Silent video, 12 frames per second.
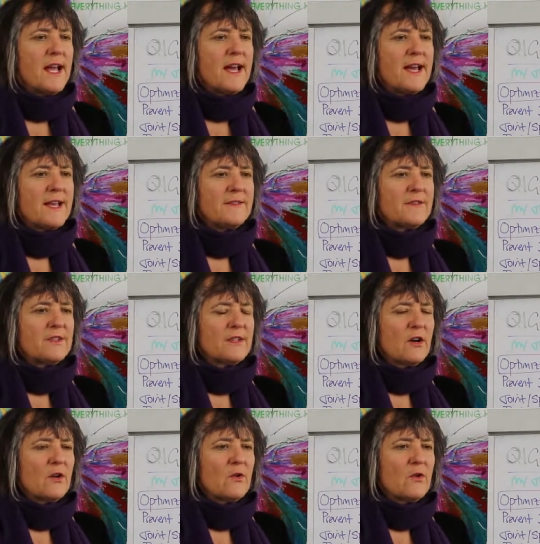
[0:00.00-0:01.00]
And
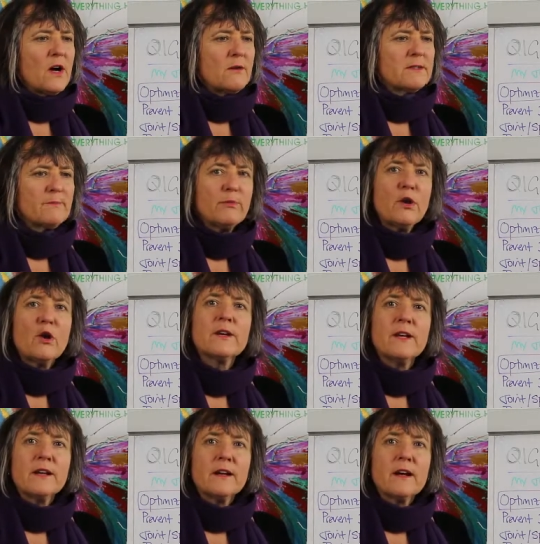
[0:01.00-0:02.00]
so I was
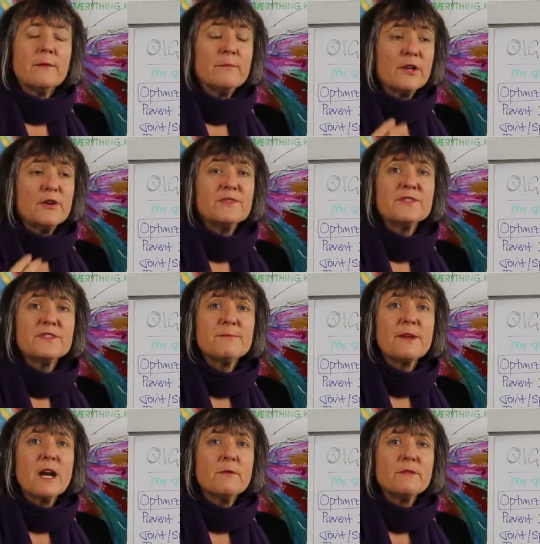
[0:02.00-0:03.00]
blocking, unbeknownst to
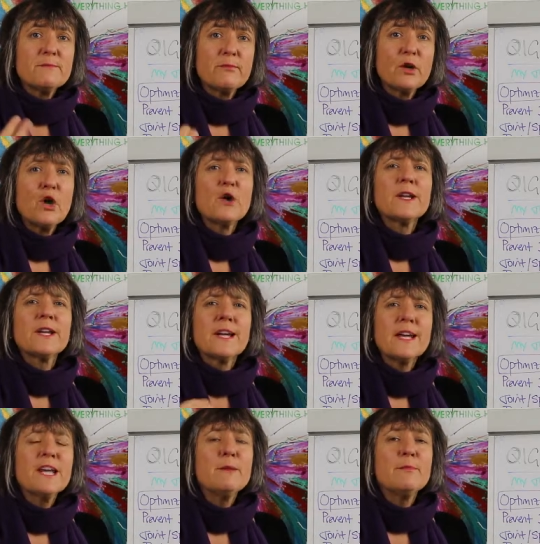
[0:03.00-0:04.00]
me, I was blocking
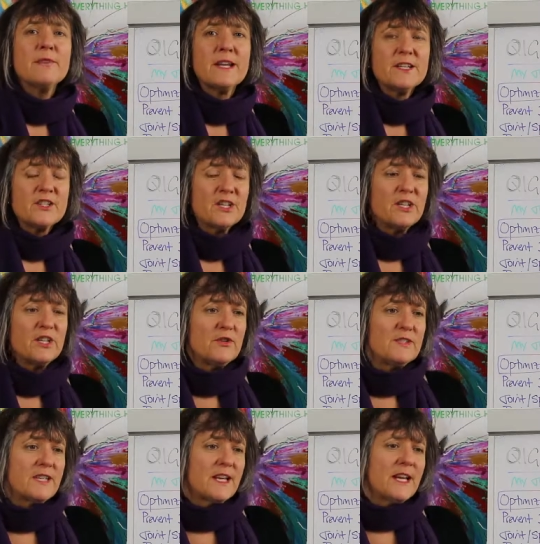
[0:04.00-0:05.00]
a heap of energy,
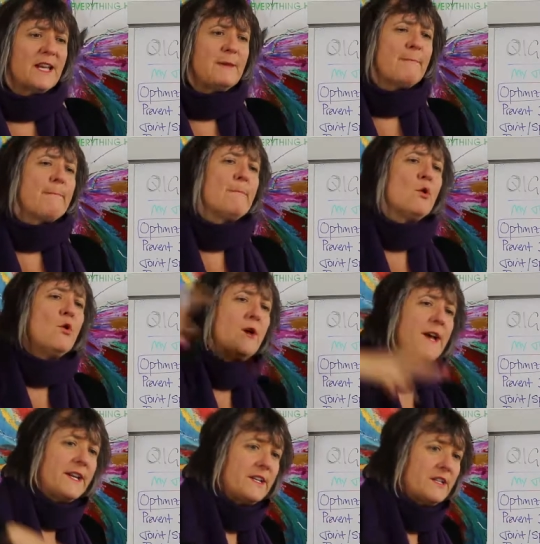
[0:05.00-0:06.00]
using a heap
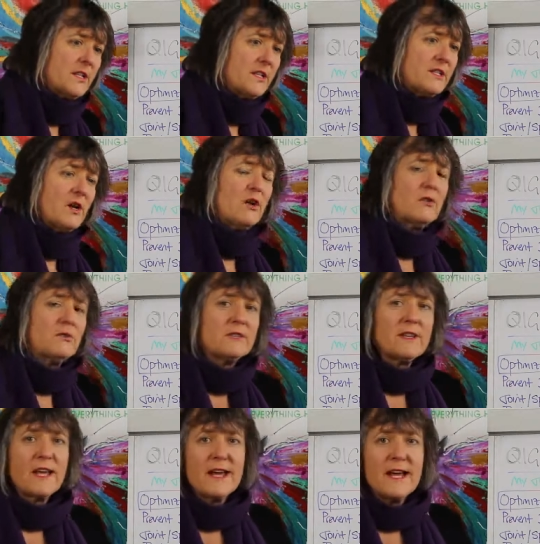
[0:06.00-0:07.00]
more energy to
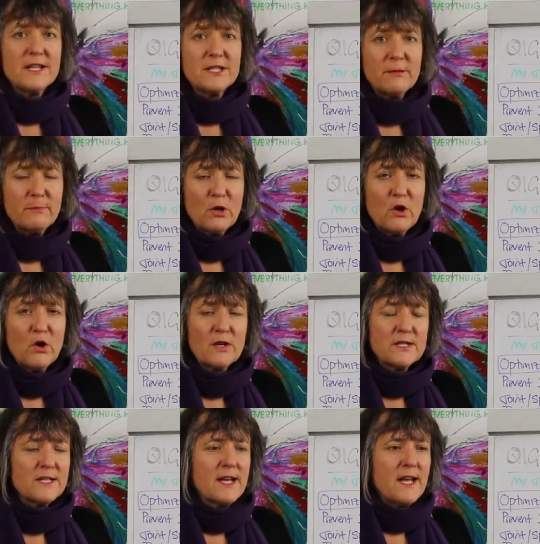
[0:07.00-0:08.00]
hold that energy
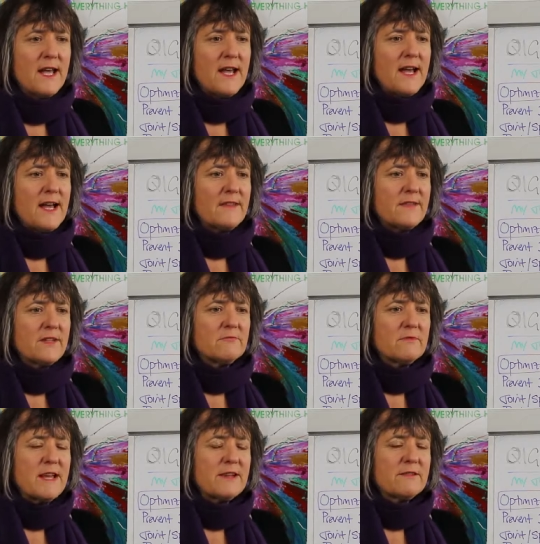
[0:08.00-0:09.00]
blocked and
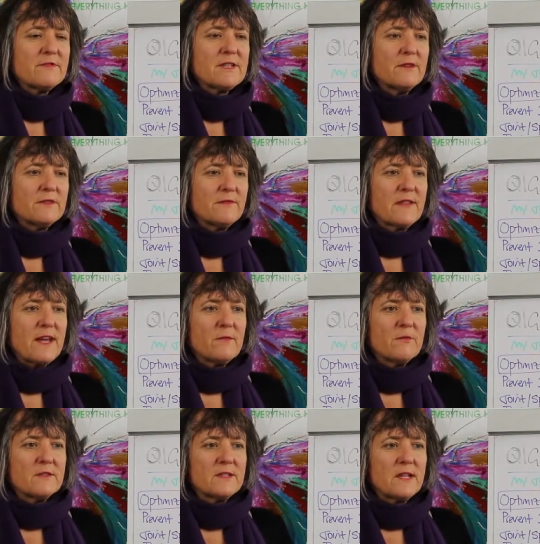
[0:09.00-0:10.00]
the end result of
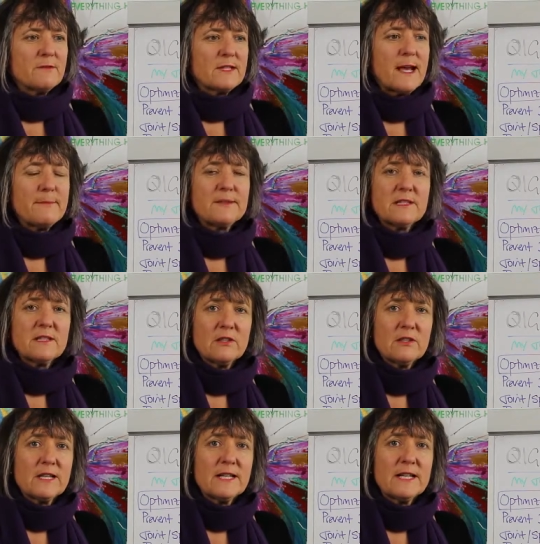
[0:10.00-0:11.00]
that was I was
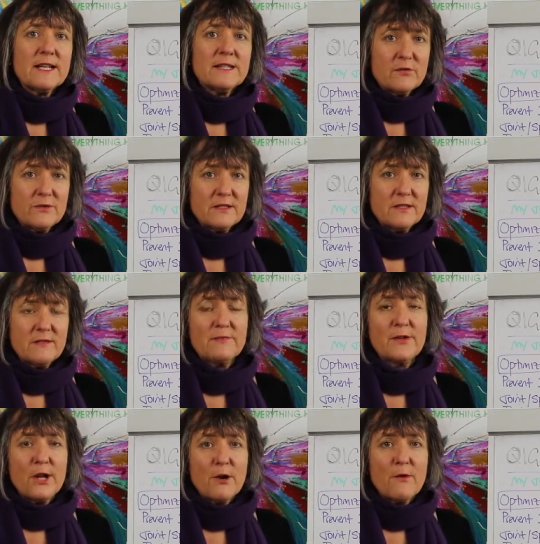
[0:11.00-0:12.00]
absolutely exhausted
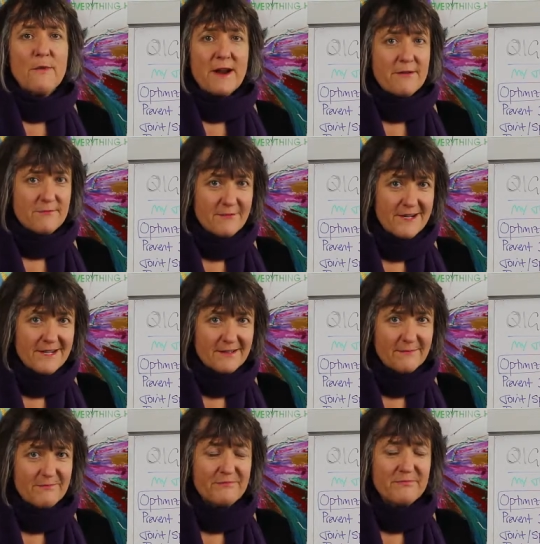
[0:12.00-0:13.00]
for no apparent
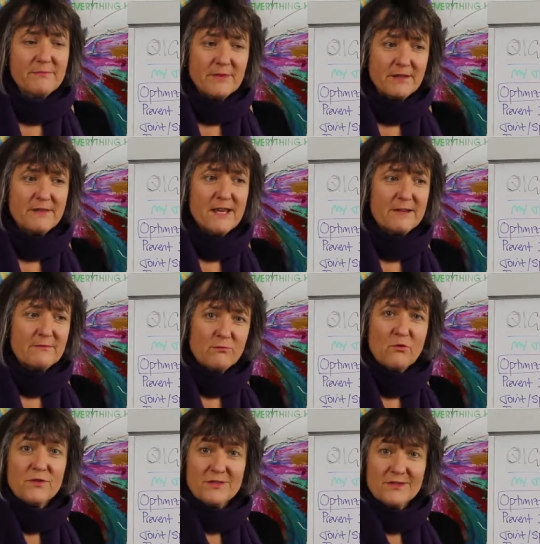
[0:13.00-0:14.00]
reason, but that
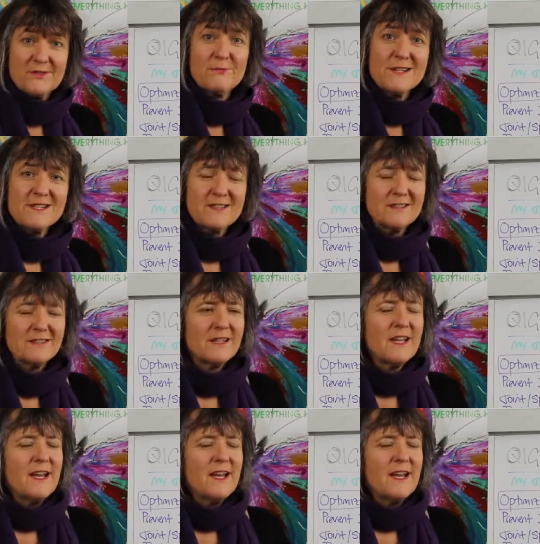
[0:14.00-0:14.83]
was the reason.